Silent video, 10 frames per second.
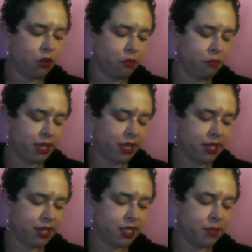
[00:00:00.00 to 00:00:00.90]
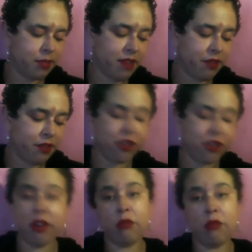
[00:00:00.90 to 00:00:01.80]
Mexicans, by
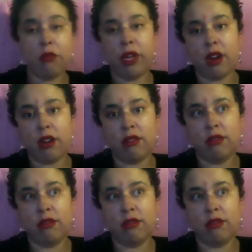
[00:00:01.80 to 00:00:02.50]
definition, we're